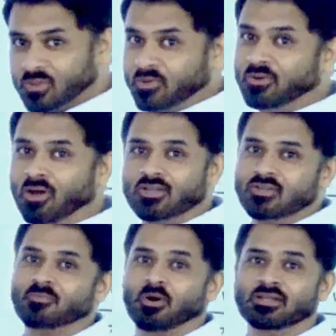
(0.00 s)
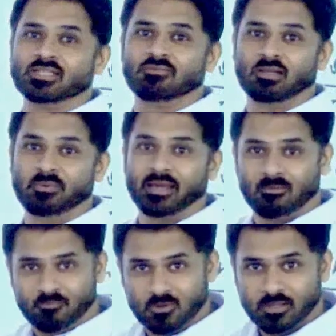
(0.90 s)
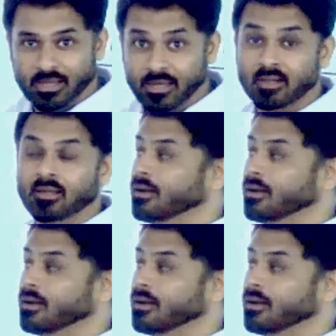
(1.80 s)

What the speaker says: So knowledge of polity will be helpful there,